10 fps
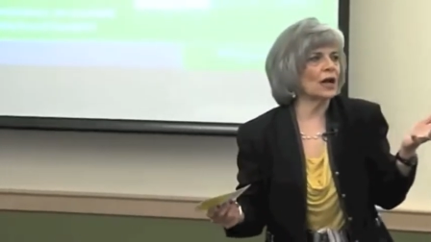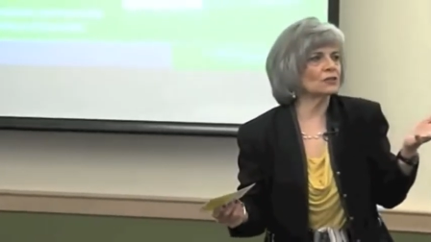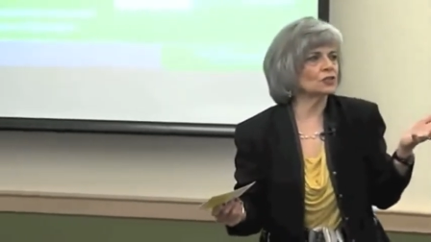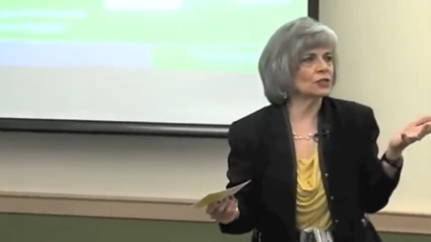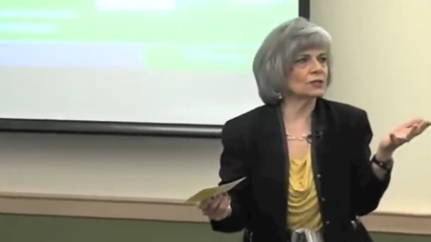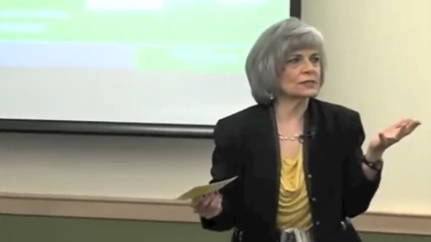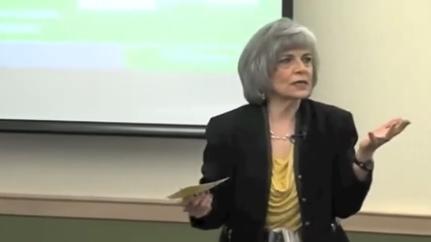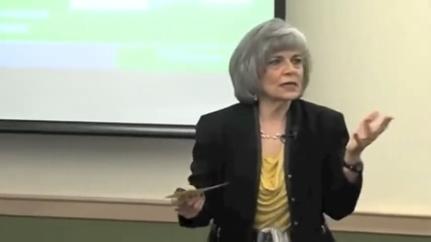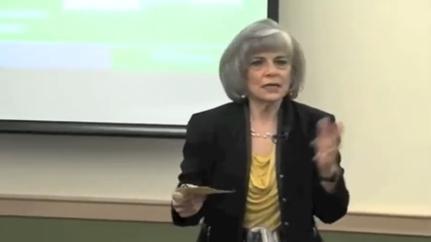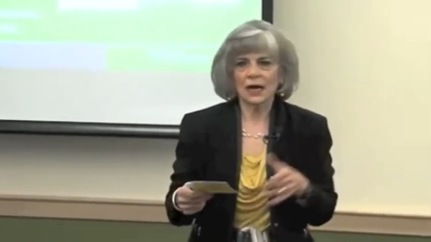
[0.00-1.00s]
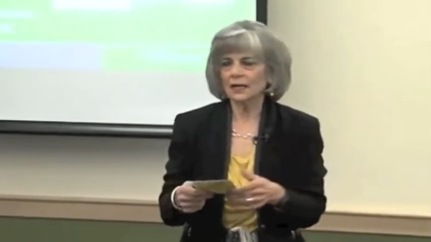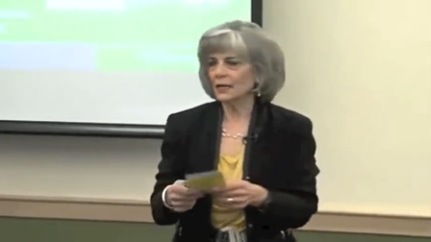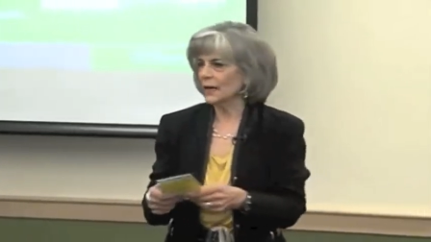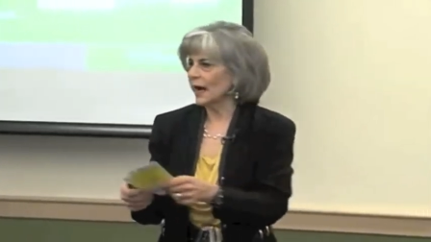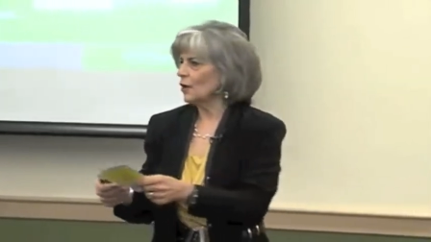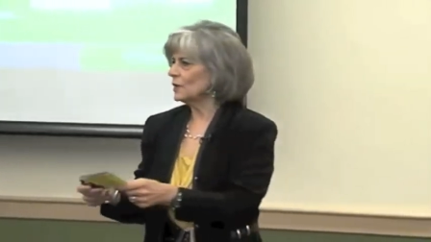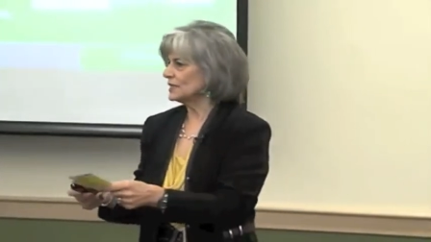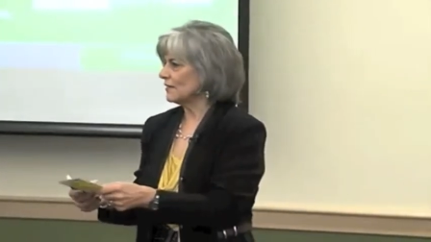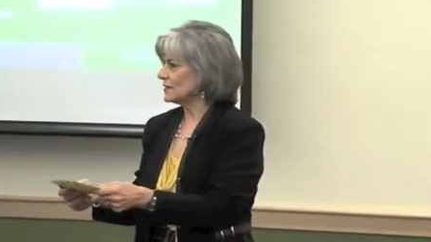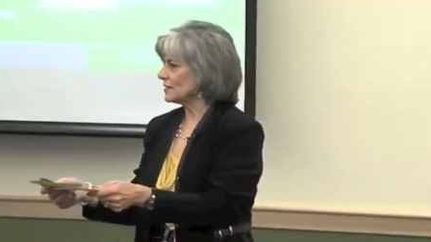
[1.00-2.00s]
I
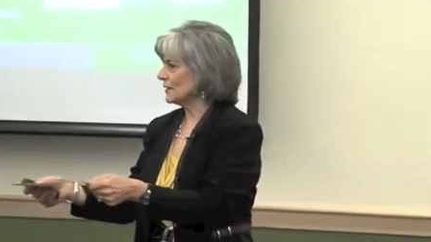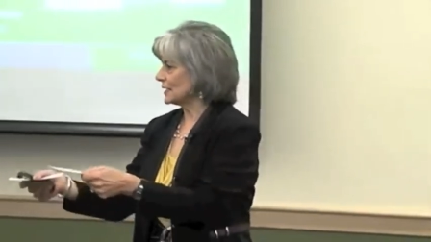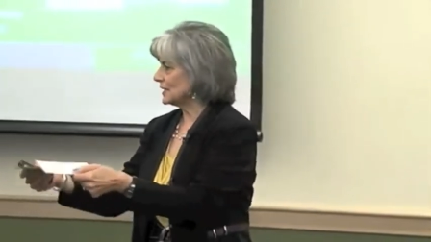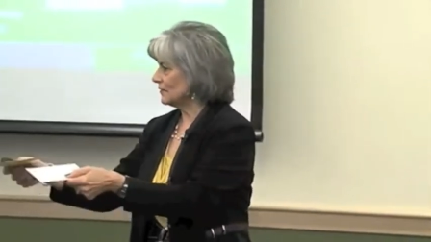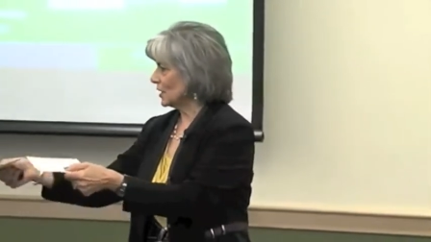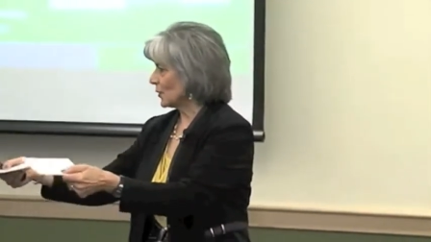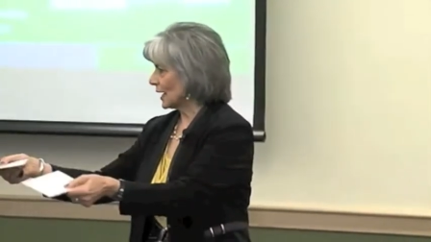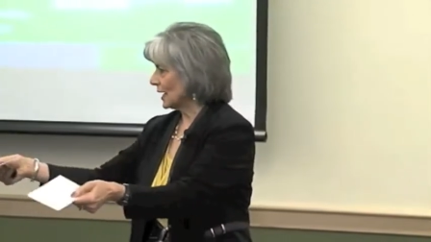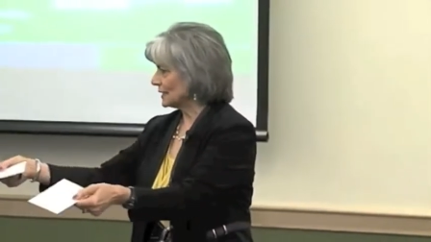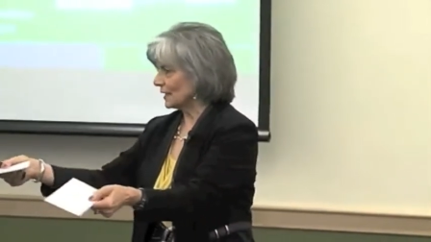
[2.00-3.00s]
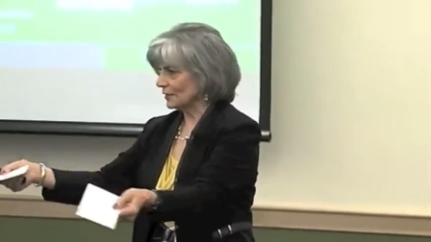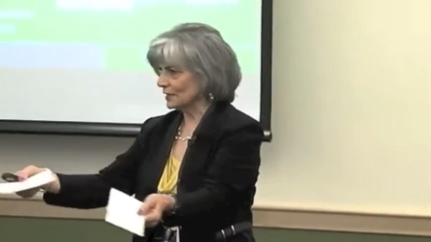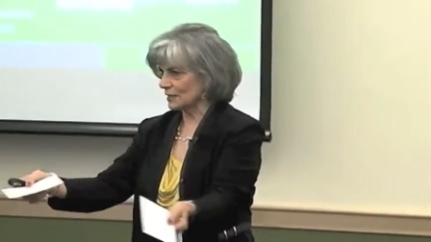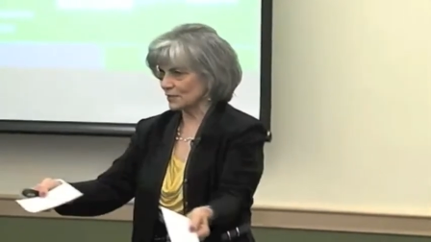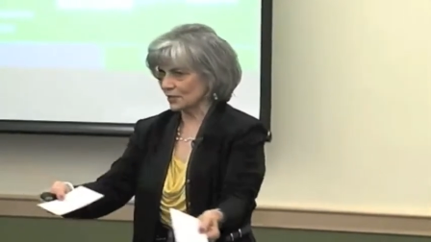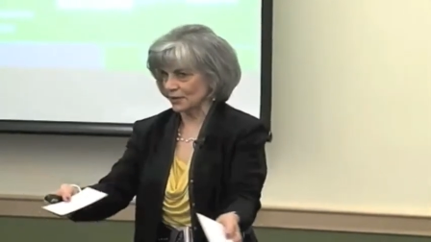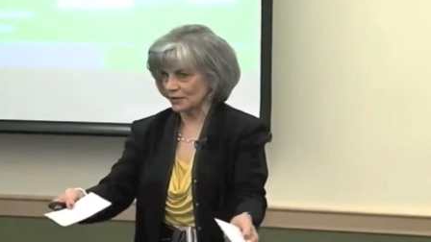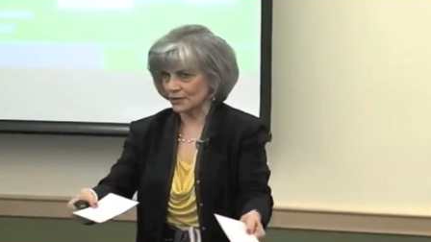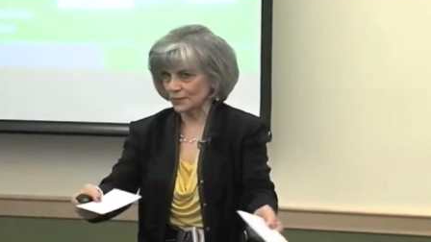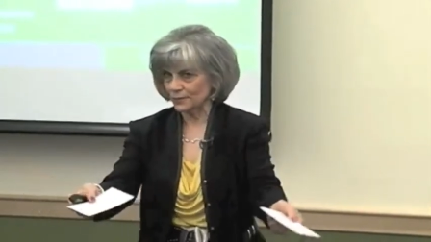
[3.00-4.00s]
always have this little activity where I hand out index
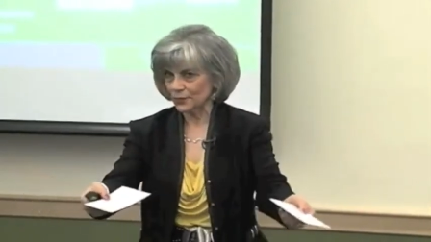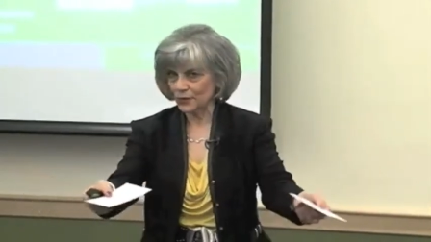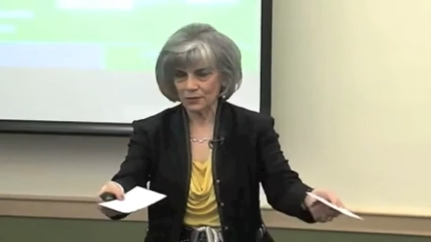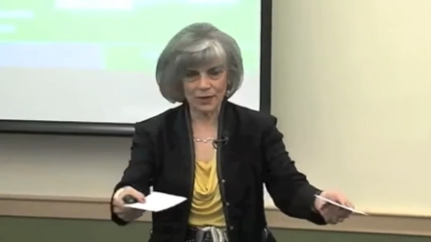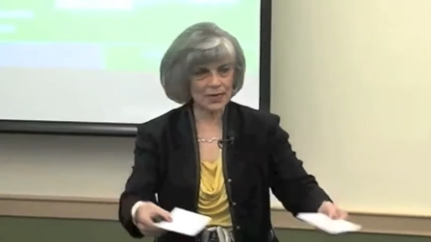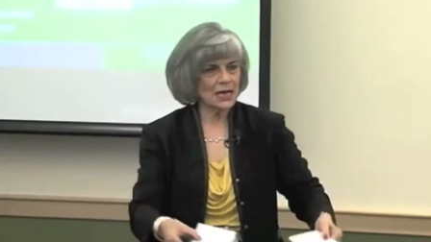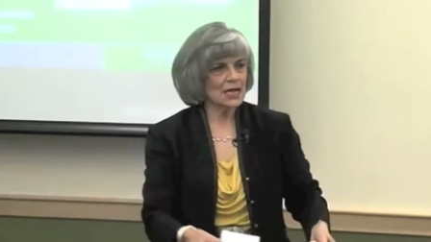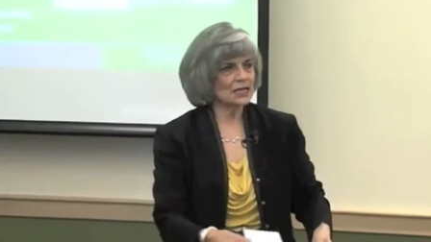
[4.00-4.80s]
cards, right?